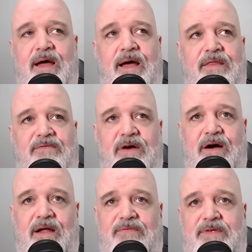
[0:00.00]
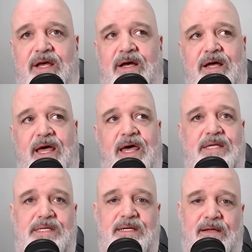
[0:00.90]
the far-left
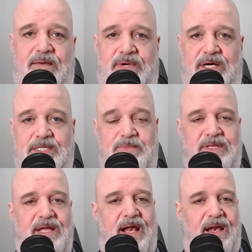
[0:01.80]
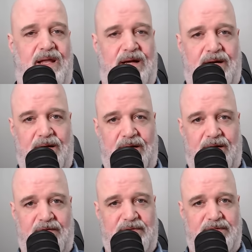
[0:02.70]
hates Elon Musk, but they
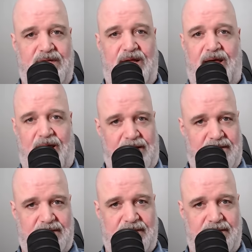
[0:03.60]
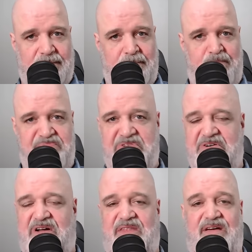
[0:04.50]
love X. They're
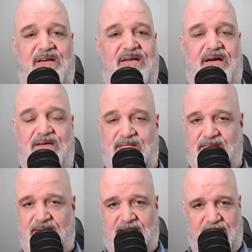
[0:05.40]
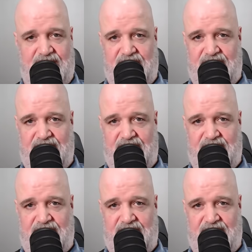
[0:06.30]
on there constantly.